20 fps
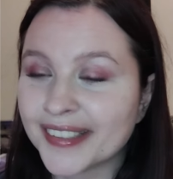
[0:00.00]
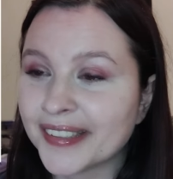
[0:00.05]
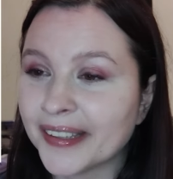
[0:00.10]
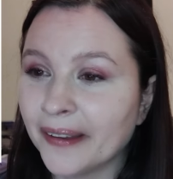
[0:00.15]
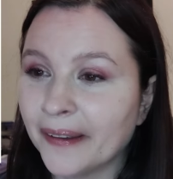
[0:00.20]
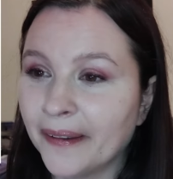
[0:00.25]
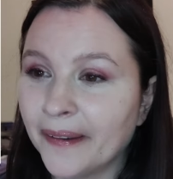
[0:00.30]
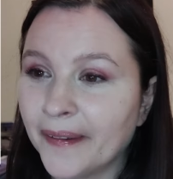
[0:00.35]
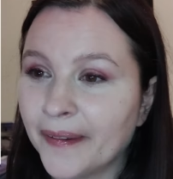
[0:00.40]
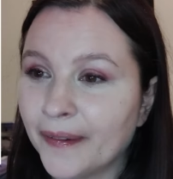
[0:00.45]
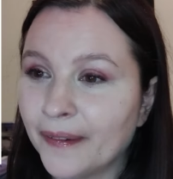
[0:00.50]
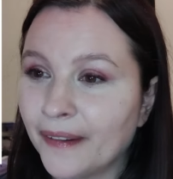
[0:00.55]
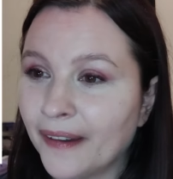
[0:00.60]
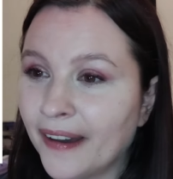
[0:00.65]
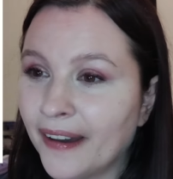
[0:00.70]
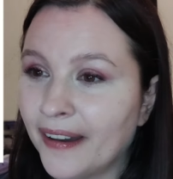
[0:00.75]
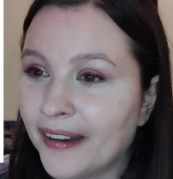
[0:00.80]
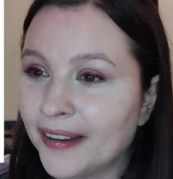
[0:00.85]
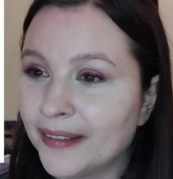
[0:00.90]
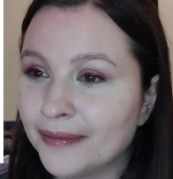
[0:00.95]

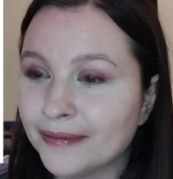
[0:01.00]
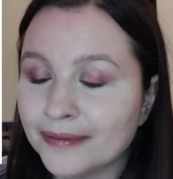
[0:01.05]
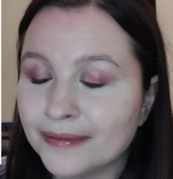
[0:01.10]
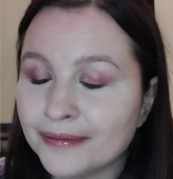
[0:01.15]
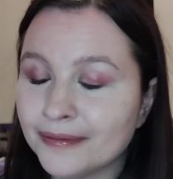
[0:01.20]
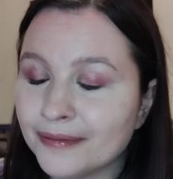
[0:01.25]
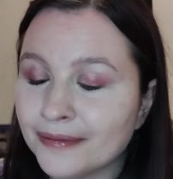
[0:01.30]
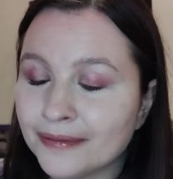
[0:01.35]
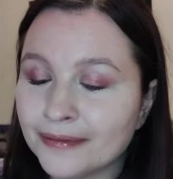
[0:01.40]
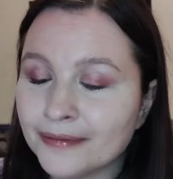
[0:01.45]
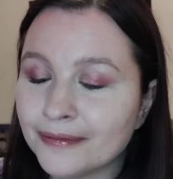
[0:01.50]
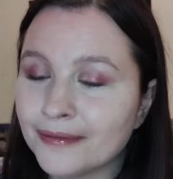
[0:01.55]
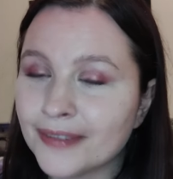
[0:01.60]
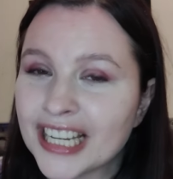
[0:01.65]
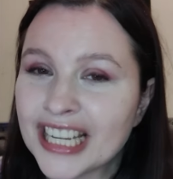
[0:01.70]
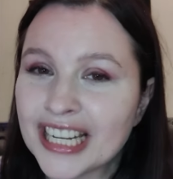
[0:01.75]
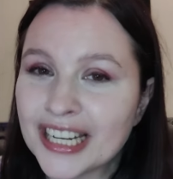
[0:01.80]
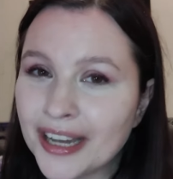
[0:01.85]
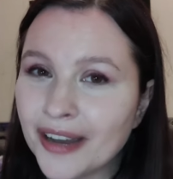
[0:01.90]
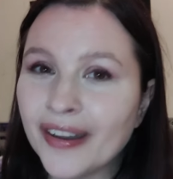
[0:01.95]
So
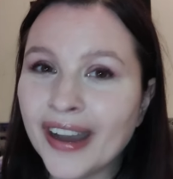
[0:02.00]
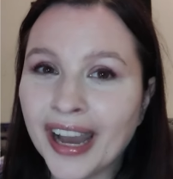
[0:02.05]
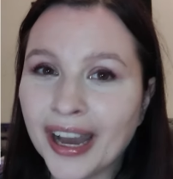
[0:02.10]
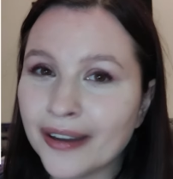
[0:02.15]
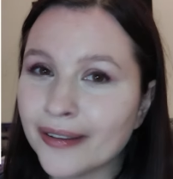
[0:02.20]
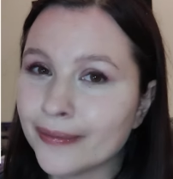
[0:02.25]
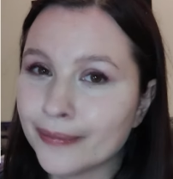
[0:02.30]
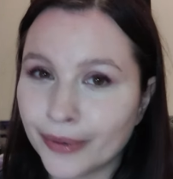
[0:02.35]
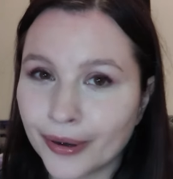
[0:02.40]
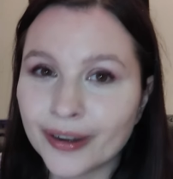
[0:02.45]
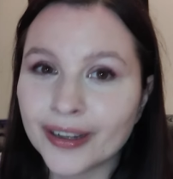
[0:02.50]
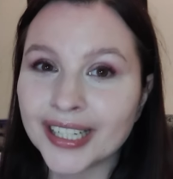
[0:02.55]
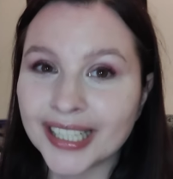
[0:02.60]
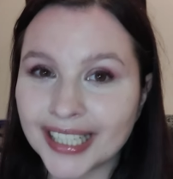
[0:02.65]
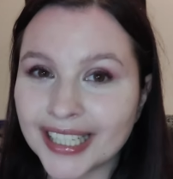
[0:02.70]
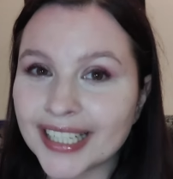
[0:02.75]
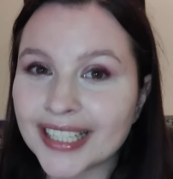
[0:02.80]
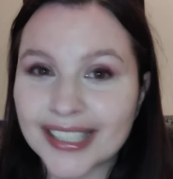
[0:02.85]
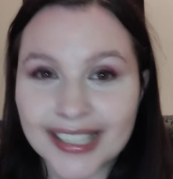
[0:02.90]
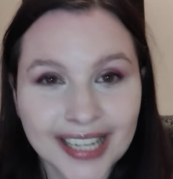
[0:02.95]
we know how
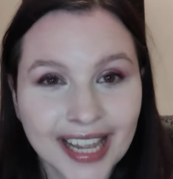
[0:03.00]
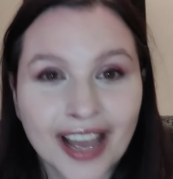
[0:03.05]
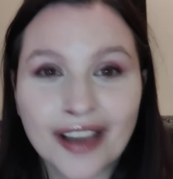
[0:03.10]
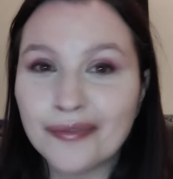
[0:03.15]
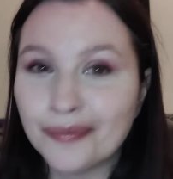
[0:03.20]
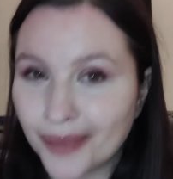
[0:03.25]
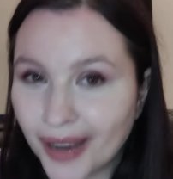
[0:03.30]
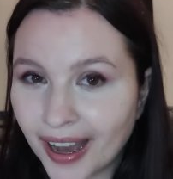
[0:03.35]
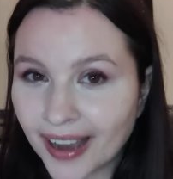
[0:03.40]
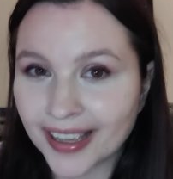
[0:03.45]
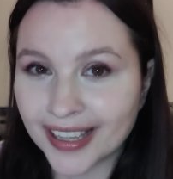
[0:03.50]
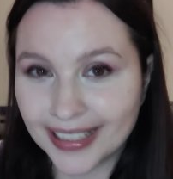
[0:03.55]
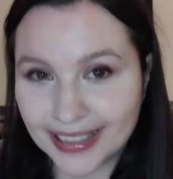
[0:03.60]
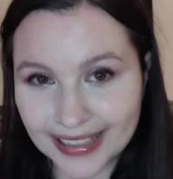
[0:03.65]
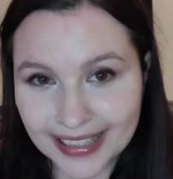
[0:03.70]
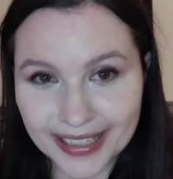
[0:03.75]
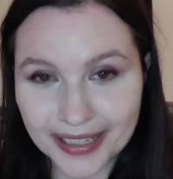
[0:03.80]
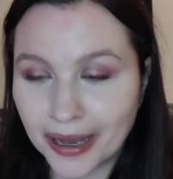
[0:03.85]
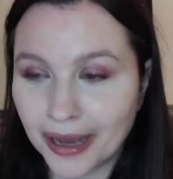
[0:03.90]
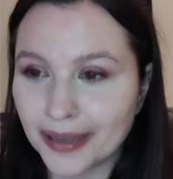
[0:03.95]
important it is to have
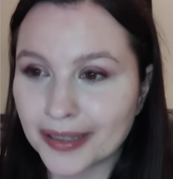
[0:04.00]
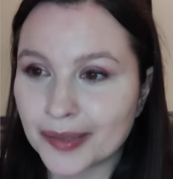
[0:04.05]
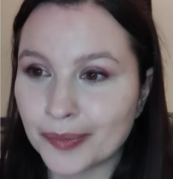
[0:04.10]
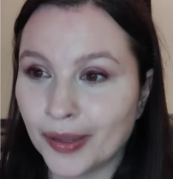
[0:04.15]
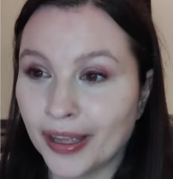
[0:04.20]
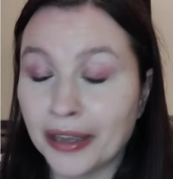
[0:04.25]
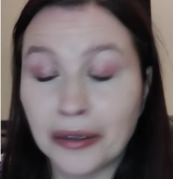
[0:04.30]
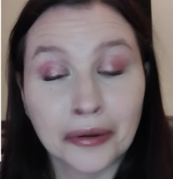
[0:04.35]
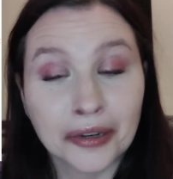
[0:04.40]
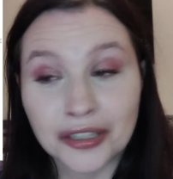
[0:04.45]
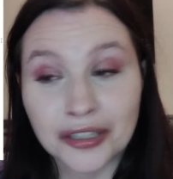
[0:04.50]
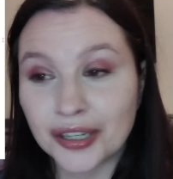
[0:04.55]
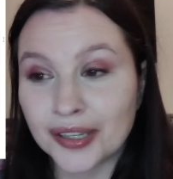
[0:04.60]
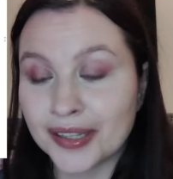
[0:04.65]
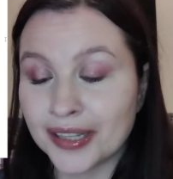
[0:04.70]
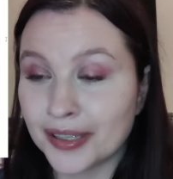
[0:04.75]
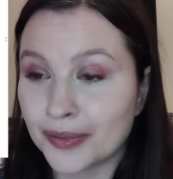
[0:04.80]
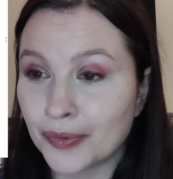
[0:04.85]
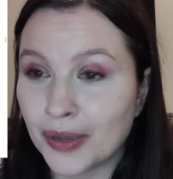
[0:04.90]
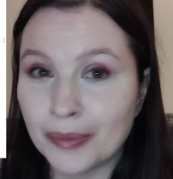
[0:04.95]
pockets in cosplay, or
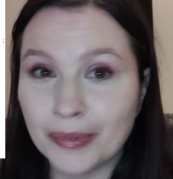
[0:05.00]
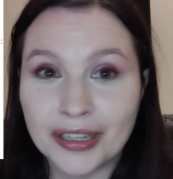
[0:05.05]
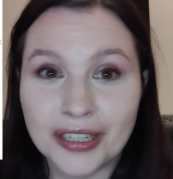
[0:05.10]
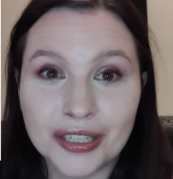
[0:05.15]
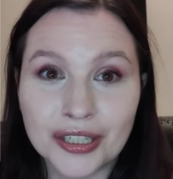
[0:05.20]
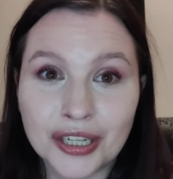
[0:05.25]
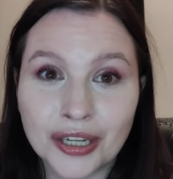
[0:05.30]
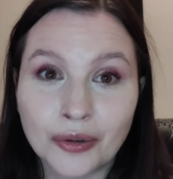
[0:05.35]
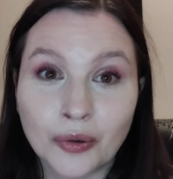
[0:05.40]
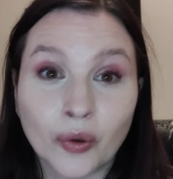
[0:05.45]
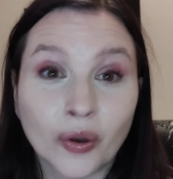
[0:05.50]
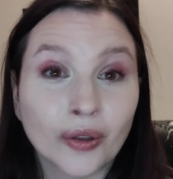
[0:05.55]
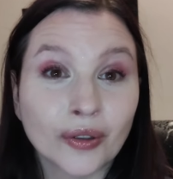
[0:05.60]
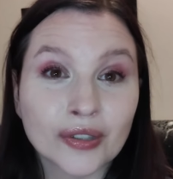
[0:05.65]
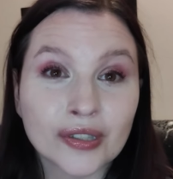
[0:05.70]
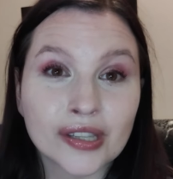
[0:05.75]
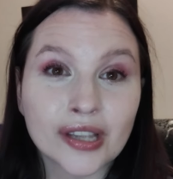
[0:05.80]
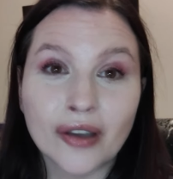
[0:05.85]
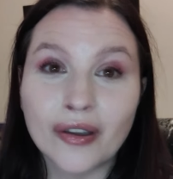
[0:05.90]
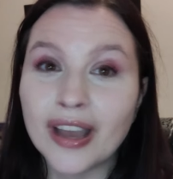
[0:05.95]
just as women in general.
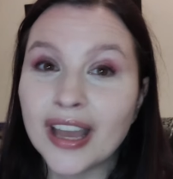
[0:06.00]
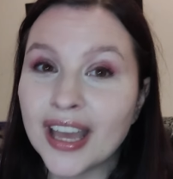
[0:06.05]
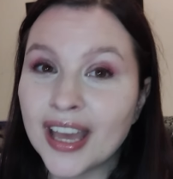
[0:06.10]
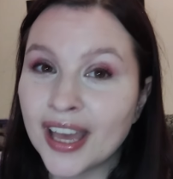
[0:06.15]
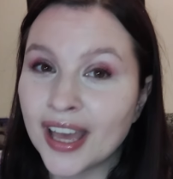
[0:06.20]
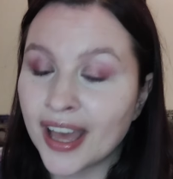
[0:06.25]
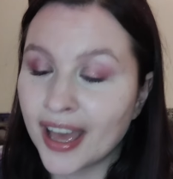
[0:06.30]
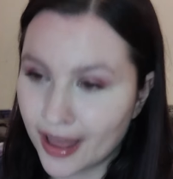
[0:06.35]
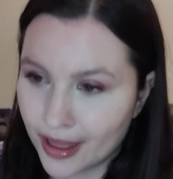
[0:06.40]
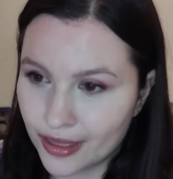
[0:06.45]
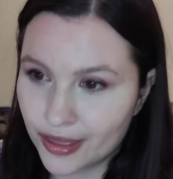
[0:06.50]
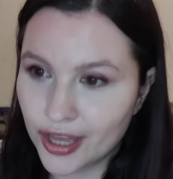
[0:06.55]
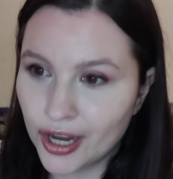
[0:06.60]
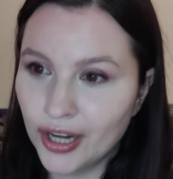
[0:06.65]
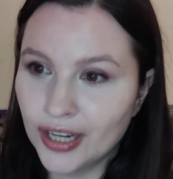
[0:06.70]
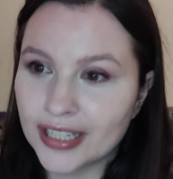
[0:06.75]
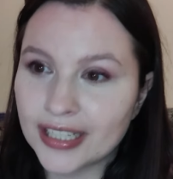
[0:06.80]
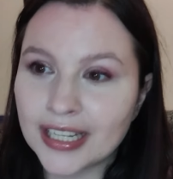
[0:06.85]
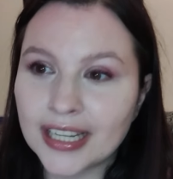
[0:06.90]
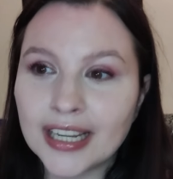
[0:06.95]
So
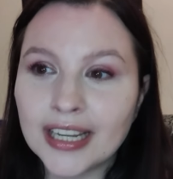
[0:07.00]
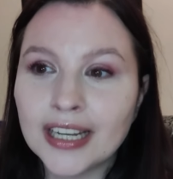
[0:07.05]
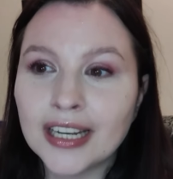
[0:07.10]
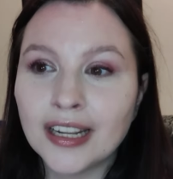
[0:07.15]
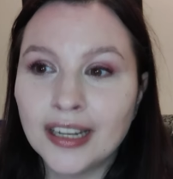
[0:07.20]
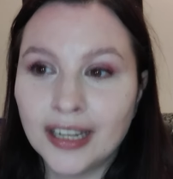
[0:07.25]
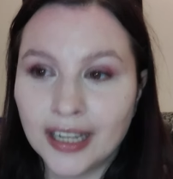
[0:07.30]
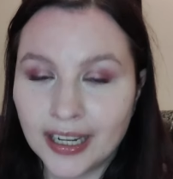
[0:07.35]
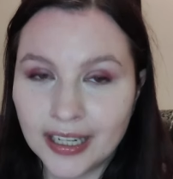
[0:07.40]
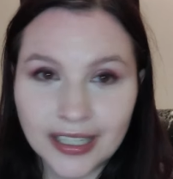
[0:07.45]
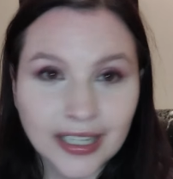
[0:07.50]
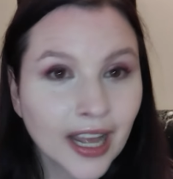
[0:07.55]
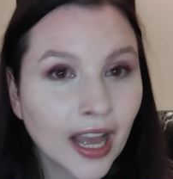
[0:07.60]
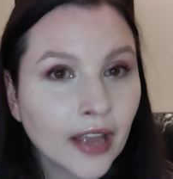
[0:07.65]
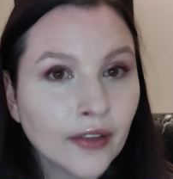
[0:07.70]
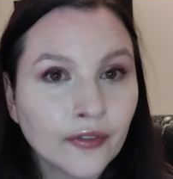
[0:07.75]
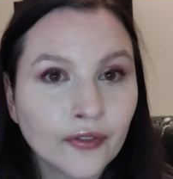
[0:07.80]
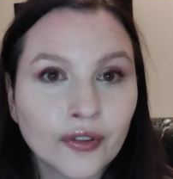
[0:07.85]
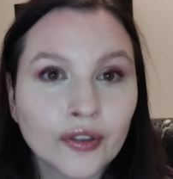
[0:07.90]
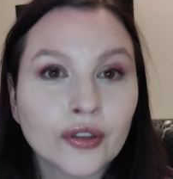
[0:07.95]

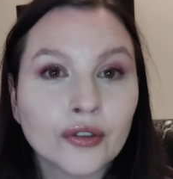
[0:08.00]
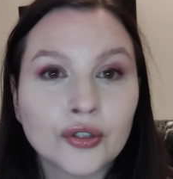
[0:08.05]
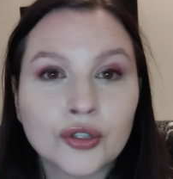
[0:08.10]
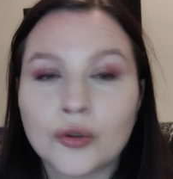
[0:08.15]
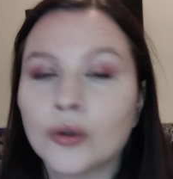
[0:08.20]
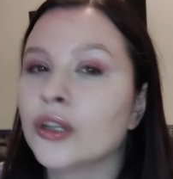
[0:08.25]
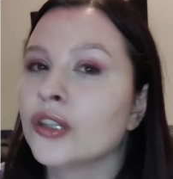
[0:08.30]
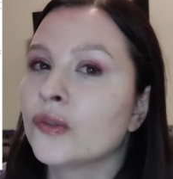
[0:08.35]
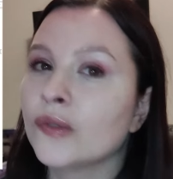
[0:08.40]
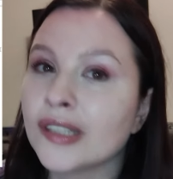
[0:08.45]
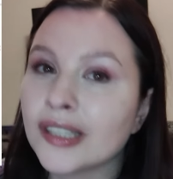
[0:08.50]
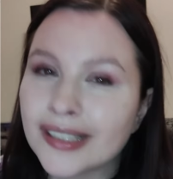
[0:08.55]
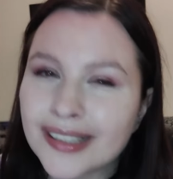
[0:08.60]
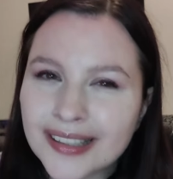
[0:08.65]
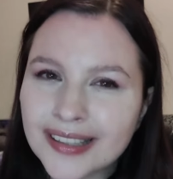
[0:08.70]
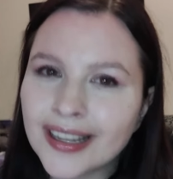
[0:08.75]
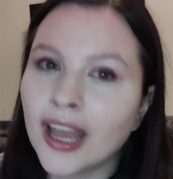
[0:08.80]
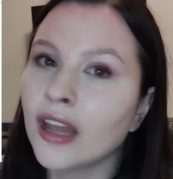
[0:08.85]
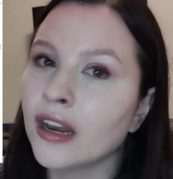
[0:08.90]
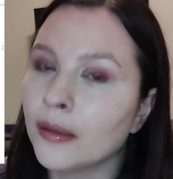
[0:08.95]
$13.99 for those shorts, which
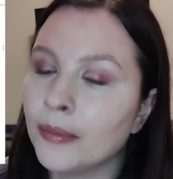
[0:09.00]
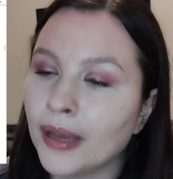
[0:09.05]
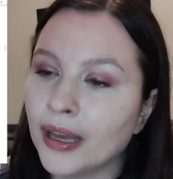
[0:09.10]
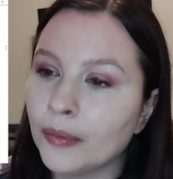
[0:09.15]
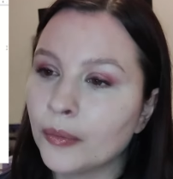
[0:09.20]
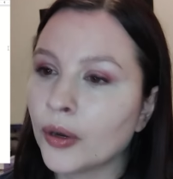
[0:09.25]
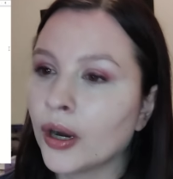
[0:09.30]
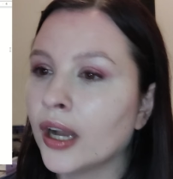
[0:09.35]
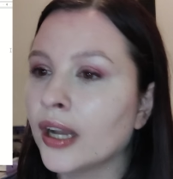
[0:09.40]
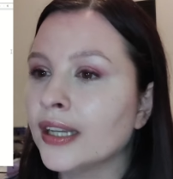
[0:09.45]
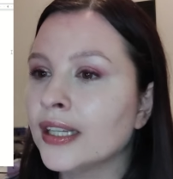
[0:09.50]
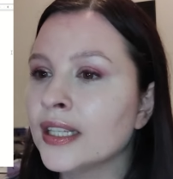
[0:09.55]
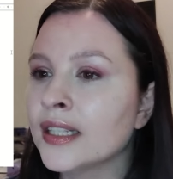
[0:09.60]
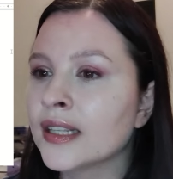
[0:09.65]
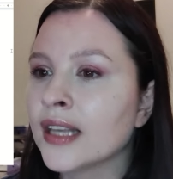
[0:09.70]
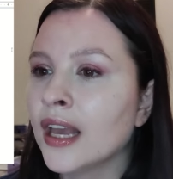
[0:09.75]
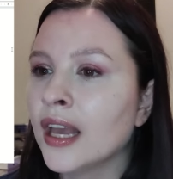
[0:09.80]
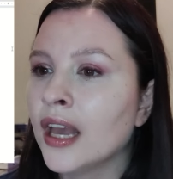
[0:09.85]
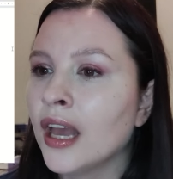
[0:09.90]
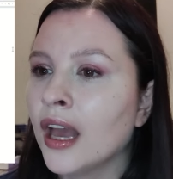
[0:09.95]
is not a bad
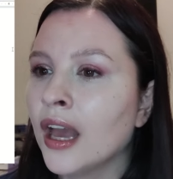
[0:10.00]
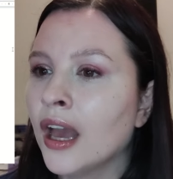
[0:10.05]
price.